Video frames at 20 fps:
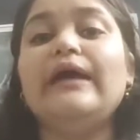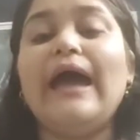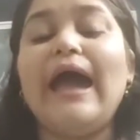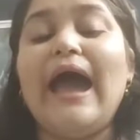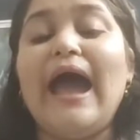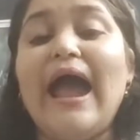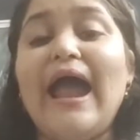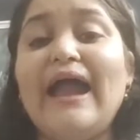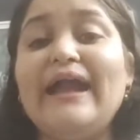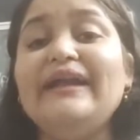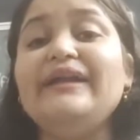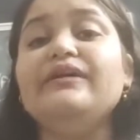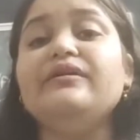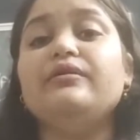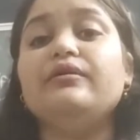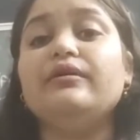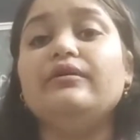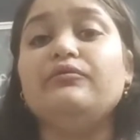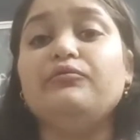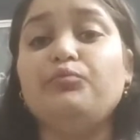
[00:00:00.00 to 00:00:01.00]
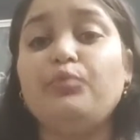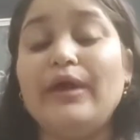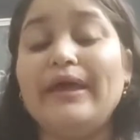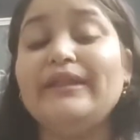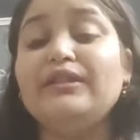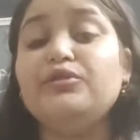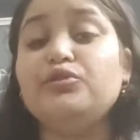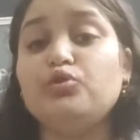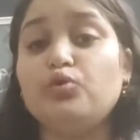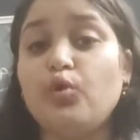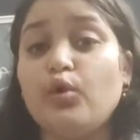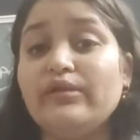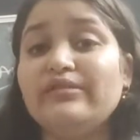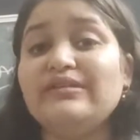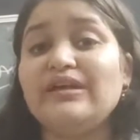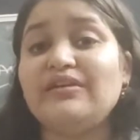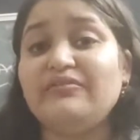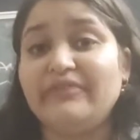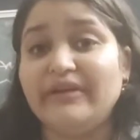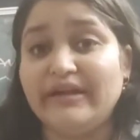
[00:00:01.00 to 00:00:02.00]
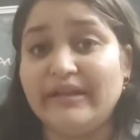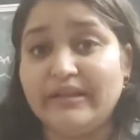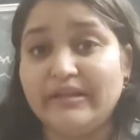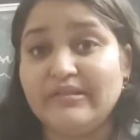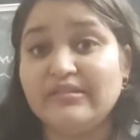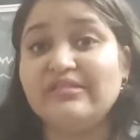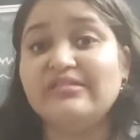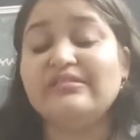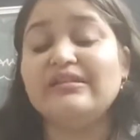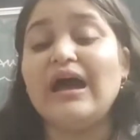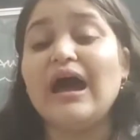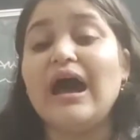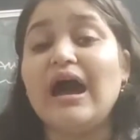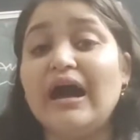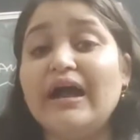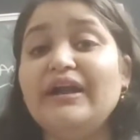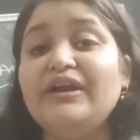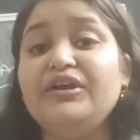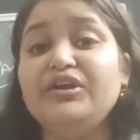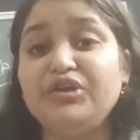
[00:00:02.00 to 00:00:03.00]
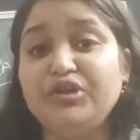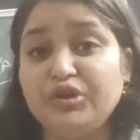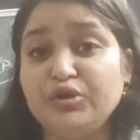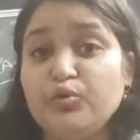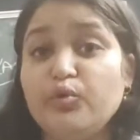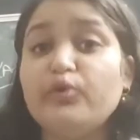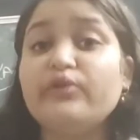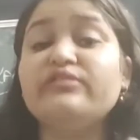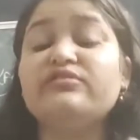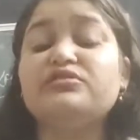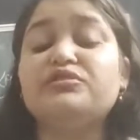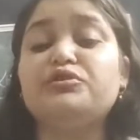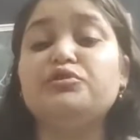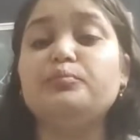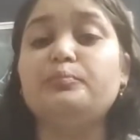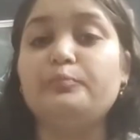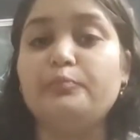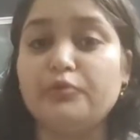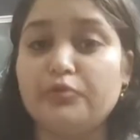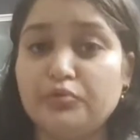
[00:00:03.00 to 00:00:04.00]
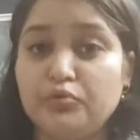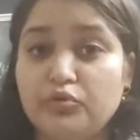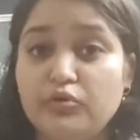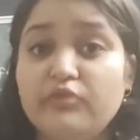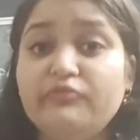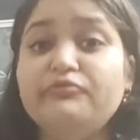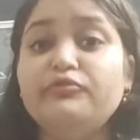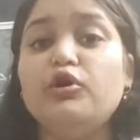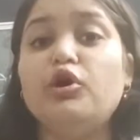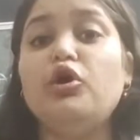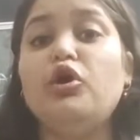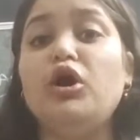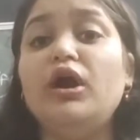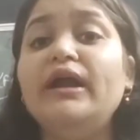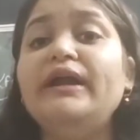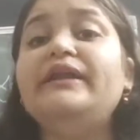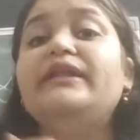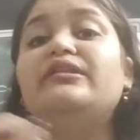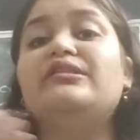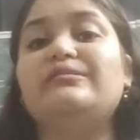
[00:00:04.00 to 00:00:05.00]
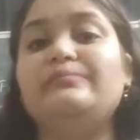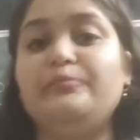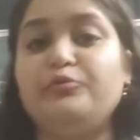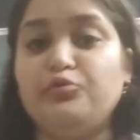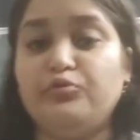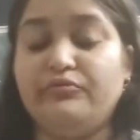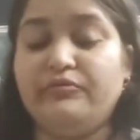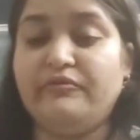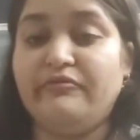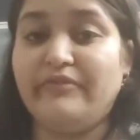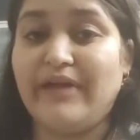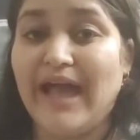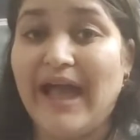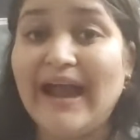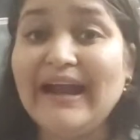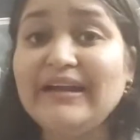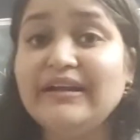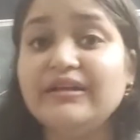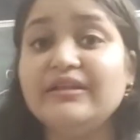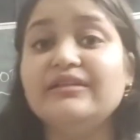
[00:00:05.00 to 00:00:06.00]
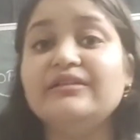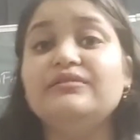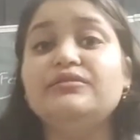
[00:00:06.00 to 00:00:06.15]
and when those evidence are used to prove or disprove a fact,